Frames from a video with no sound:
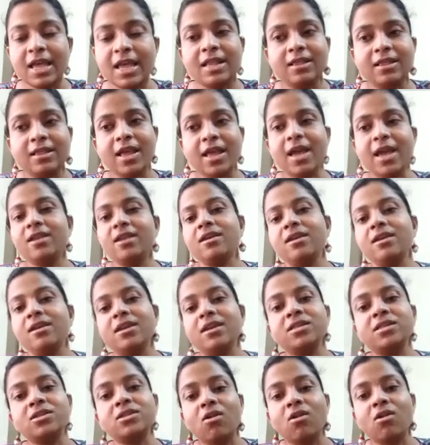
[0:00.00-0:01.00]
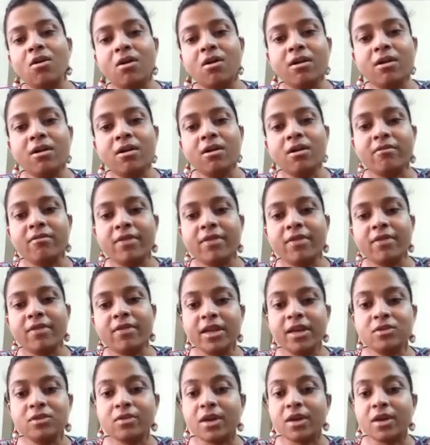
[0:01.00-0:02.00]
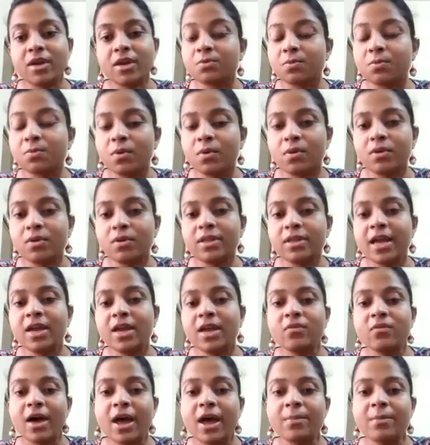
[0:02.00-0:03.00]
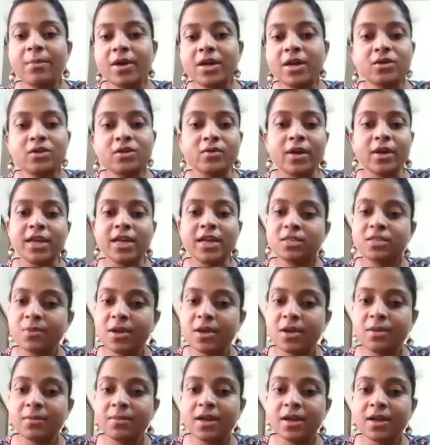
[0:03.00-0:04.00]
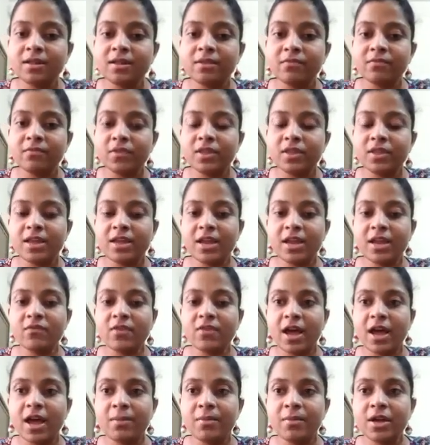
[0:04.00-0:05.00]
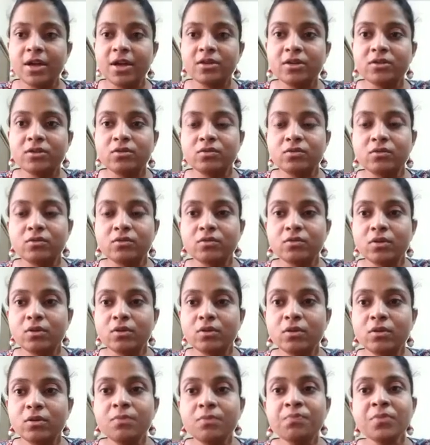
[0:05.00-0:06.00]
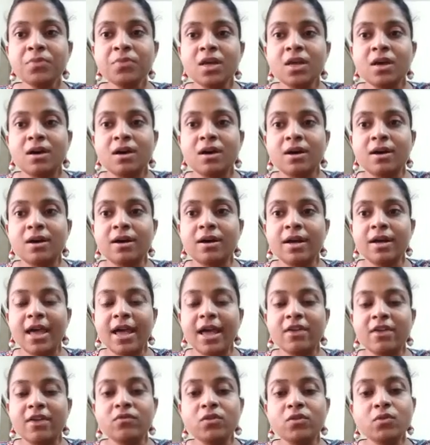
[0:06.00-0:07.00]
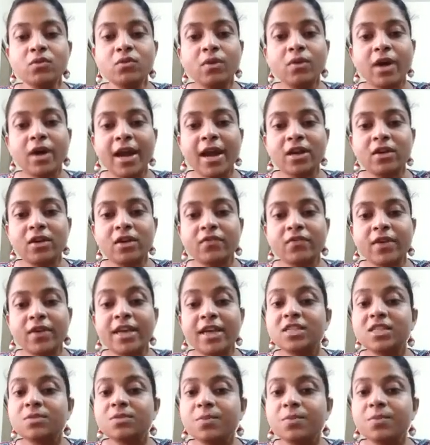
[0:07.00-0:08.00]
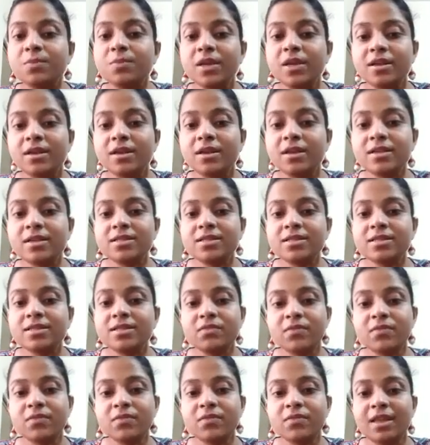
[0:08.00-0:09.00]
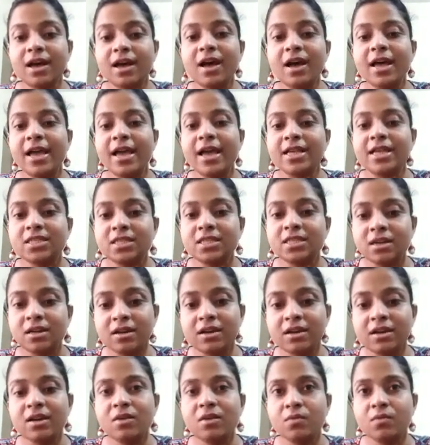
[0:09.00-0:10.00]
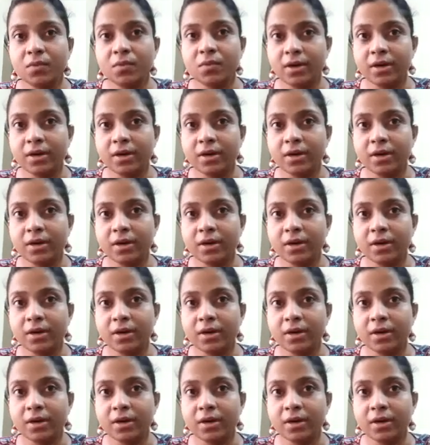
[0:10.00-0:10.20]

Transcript: then he is all ready to explore the environment, to experiment with the environment, to have new kind of experiences with the external world.